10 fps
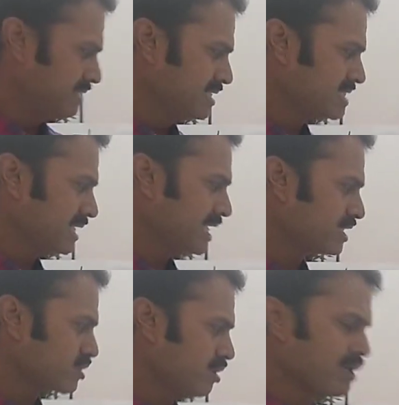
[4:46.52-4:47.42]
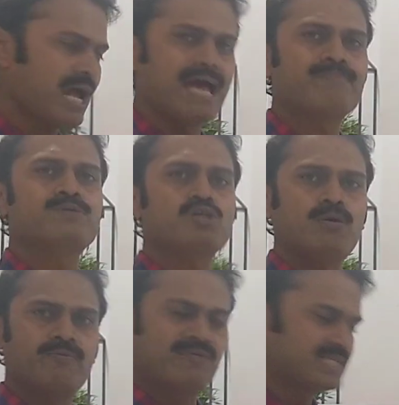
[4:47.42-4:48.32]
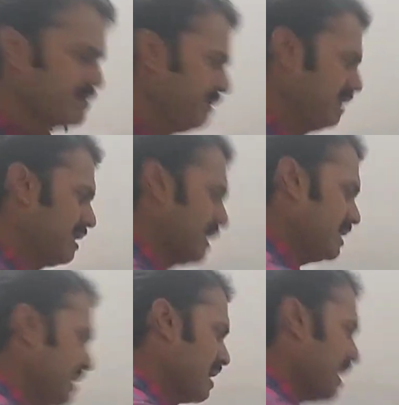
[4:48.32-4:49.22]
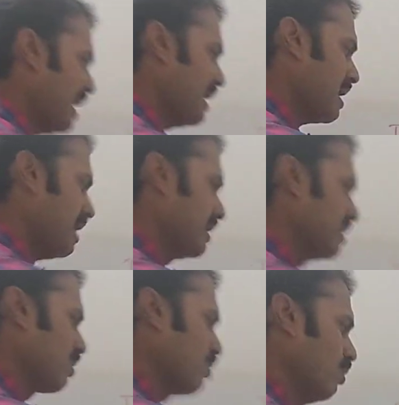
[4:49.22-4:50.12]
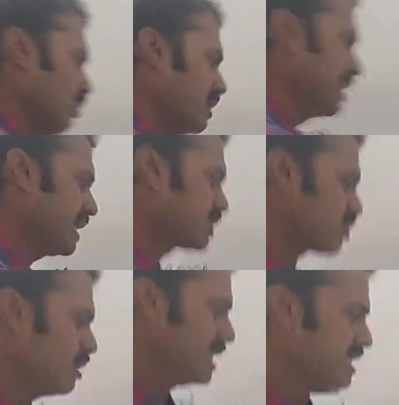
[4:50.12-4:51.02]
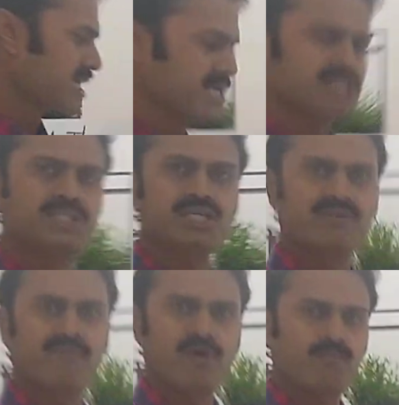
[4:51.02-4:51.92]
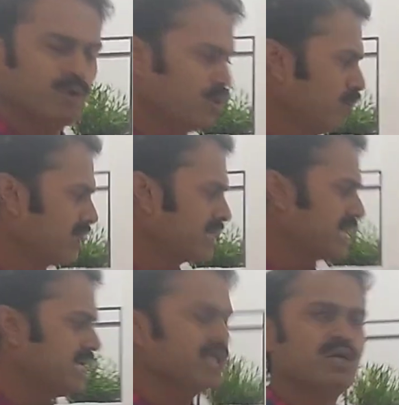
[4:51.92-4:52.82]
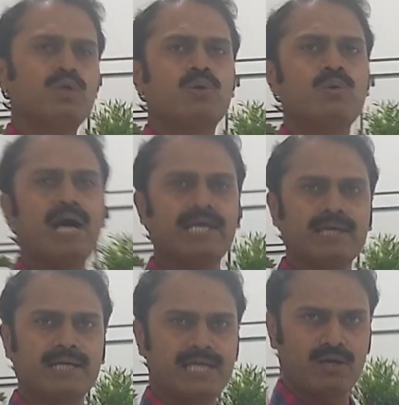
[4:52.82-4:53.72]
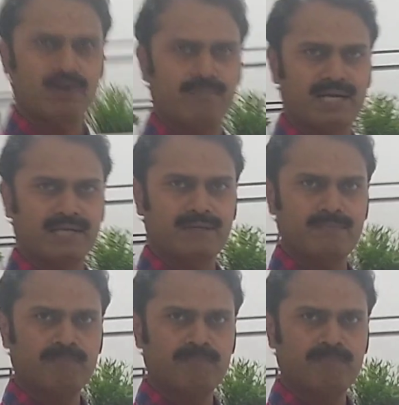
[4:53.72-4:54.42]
This electron absorb visible light and undergo electronic transition from lower d to higher d orbital.